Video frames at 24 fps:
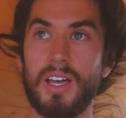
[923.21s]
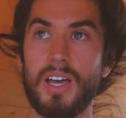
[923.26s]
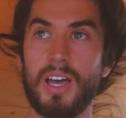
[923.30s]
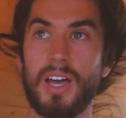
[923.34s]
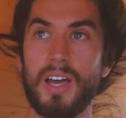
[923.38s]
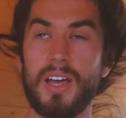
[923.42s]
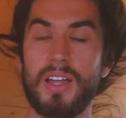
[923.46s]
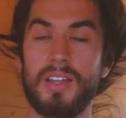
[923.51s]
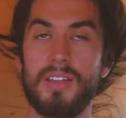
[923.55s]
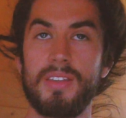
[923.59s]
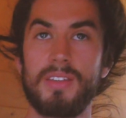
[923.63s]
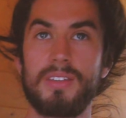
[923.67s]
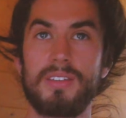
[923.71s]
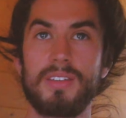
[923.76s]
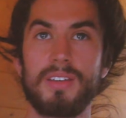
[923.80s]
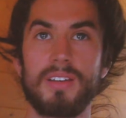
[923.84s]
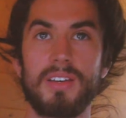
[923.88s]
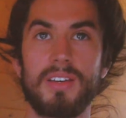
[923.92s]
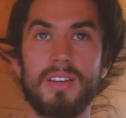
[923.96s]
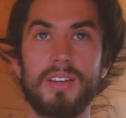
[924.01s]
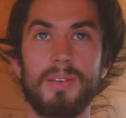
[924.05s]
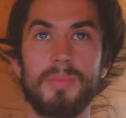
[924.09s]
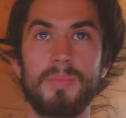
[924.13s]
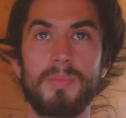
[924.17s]
And
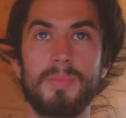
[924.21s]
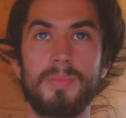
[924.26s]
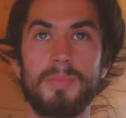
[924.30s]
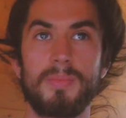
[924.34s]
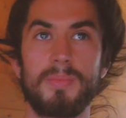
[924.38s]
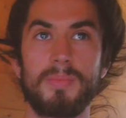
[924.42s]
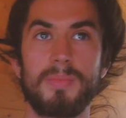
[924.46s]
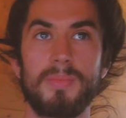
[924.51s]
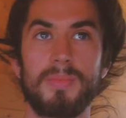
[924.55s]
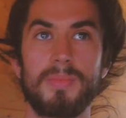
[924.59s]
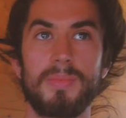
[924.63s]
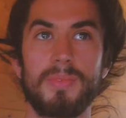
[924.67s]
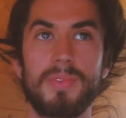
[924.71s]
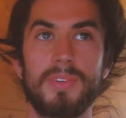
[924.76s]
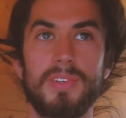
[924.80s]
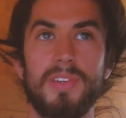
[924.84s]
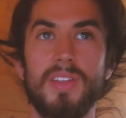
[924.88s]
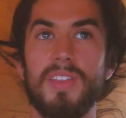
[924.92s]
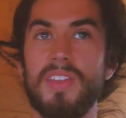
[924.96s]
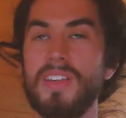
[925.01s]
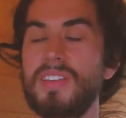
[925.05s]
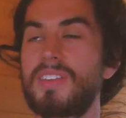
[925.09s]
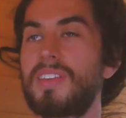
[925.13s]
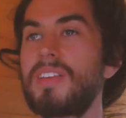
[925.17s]
um,
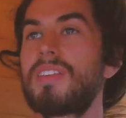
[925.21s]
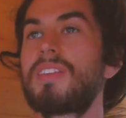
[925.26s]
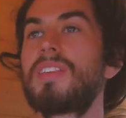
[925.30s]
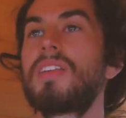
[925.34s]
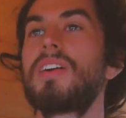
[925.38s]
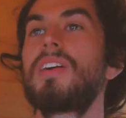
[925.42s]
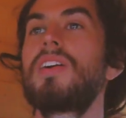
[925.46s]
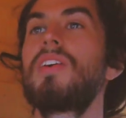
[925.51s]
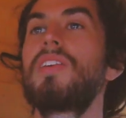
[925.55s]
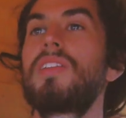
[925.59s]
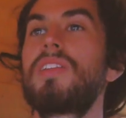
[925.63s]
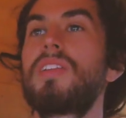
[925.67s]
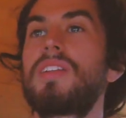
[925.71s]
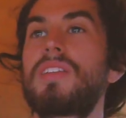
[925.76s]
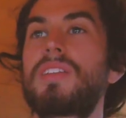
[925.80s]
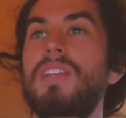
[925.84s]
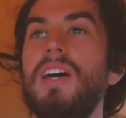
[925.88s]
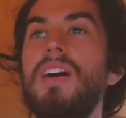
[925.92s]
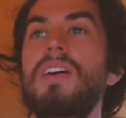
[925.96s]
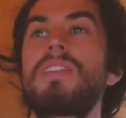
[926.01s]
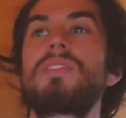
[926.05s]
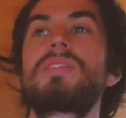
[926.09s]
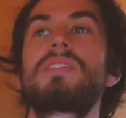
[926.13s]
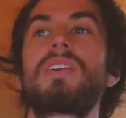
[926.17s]
so this is the other
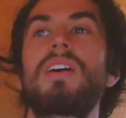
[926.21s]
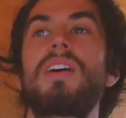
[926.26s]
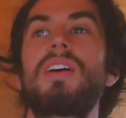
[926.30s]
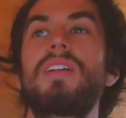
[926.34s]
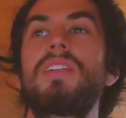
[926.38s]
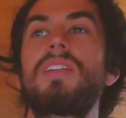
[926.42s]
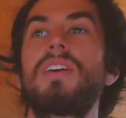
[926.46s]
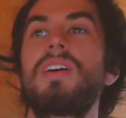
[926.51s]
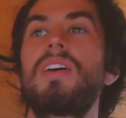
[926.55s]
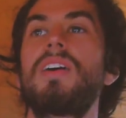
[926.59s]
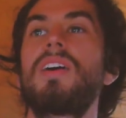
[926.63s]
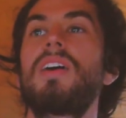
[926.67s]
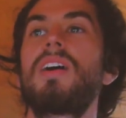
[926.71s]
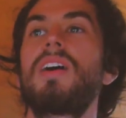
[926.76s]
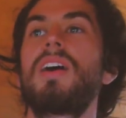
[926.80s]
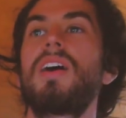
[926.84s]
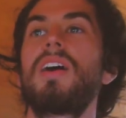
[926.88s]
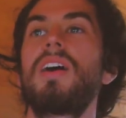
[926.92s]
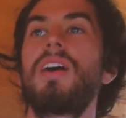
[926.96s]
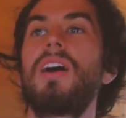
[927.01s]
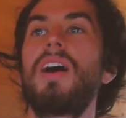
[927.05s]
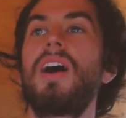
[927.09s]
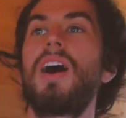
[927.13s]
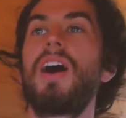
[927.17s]
downside.
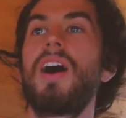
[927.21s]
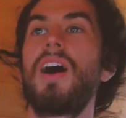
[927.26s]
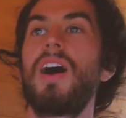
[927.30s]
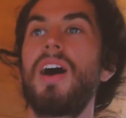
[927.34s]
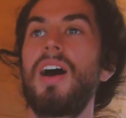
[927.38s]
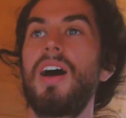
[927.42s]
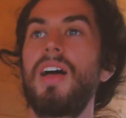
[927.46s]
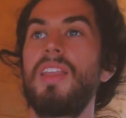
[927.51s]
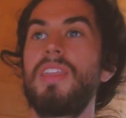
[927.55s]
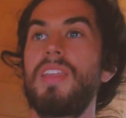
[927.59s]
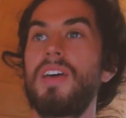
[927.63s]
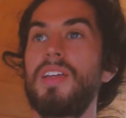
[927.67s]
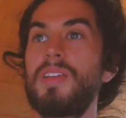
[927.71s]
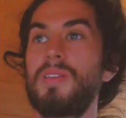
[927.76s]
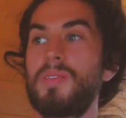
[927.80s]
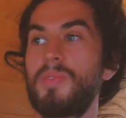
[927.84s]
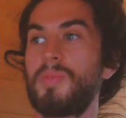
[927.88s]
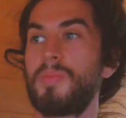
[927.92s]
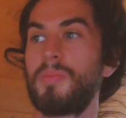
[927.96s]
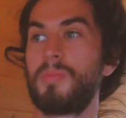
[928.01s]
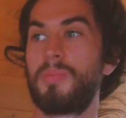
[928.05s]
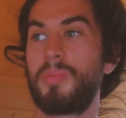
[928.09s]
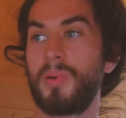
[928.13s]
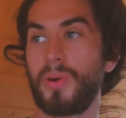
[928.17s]
And then,
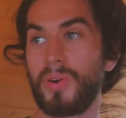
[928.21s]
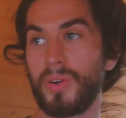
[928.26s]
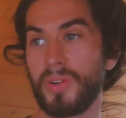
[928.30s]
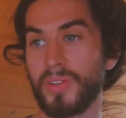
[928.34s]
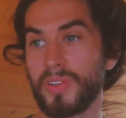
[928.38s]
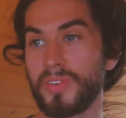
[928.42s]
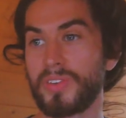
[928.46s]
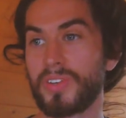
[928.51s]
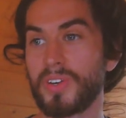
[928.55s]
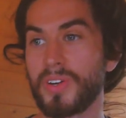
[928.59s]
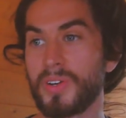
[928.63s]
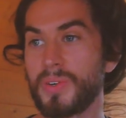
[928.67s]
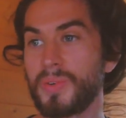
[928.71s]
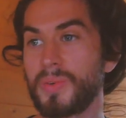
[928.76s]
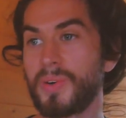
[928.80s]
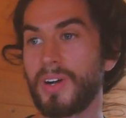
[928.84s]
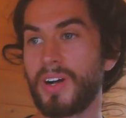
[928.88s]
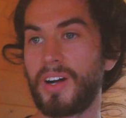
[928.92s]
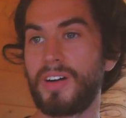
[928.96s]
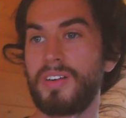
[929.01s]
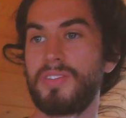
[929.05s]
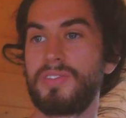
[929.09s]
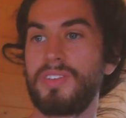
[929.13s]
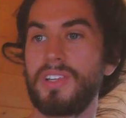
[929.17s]
but also
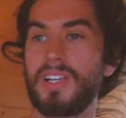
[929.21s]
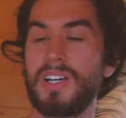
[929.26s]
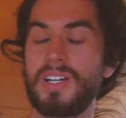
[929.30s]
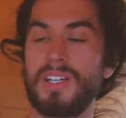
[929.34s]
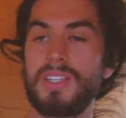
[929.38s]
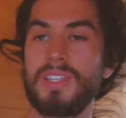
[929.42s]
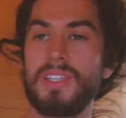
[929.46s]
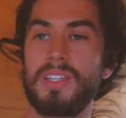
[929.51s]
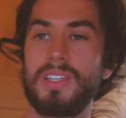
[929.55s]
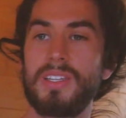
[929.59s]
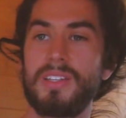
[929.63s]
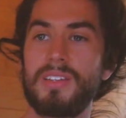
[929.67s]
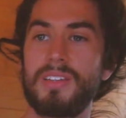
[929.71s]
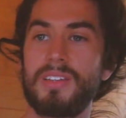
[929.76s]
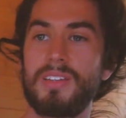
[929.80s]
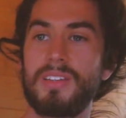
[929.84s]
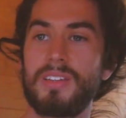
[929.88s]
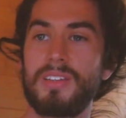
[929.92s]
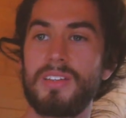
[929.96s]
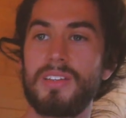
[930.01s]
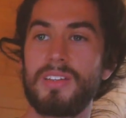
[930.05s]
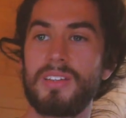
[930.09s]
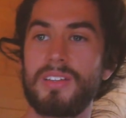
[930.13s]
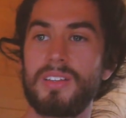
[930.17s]
I've learned,
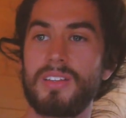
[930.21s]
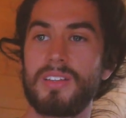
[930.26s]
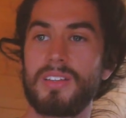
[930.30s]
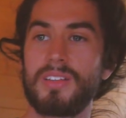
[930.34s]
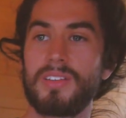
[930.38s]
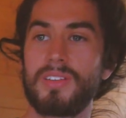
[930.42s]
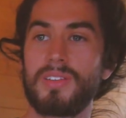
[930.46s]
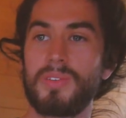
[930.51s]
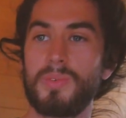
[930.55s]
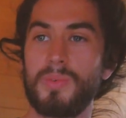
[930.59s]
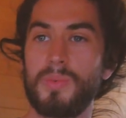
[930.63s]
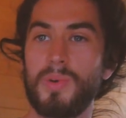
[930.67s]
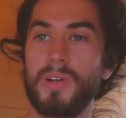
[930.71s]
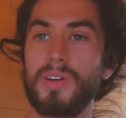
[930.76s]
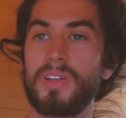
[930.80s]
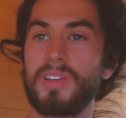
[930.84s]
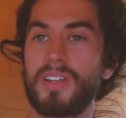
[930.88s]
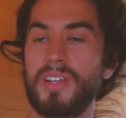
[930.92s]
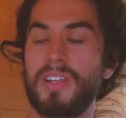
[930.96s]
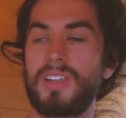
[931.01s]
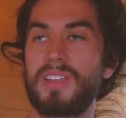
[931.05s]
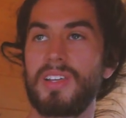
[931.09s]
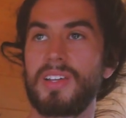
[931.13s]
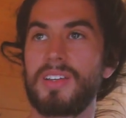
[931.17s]
one of
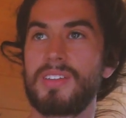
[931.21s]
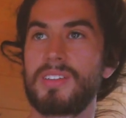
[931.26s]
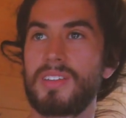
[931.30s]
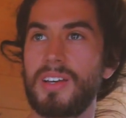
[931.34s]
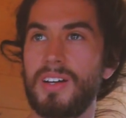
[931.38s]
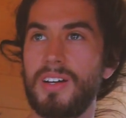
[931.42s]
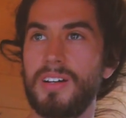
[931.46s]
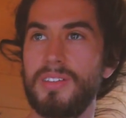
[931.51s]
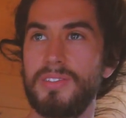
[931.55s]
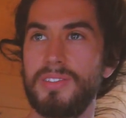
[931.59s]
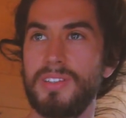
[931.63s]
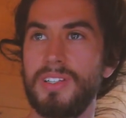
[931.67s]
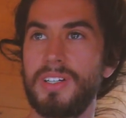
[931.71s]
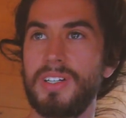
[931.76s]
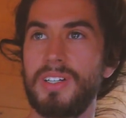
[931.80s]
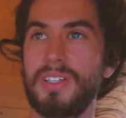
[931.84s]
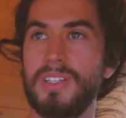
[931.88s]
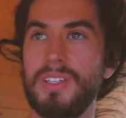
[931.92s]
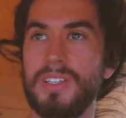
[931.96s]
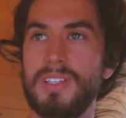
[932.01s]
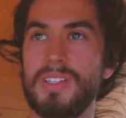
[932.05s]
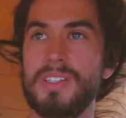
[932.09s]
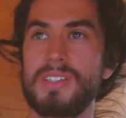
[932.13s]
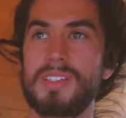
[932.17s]
the things that I've
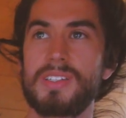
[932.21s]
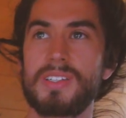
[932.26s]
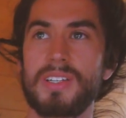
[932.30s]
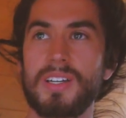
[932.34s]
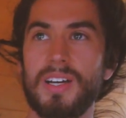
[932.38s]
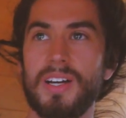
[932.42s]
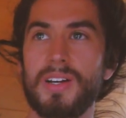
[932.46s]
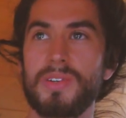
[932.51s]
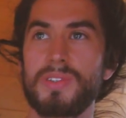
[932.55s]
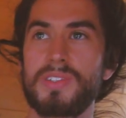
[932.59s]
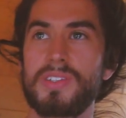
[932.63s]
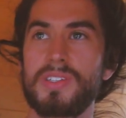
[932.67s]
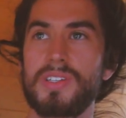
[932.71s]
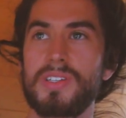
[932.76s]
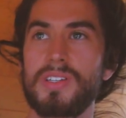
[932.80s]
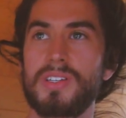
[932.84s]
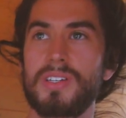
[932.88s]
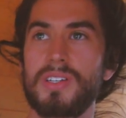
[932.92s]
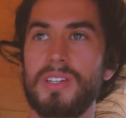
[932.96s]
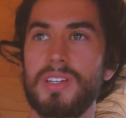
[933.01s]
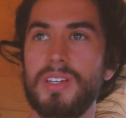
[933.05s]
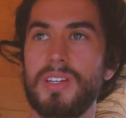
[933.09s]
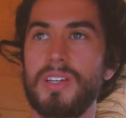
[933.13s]
learned is how to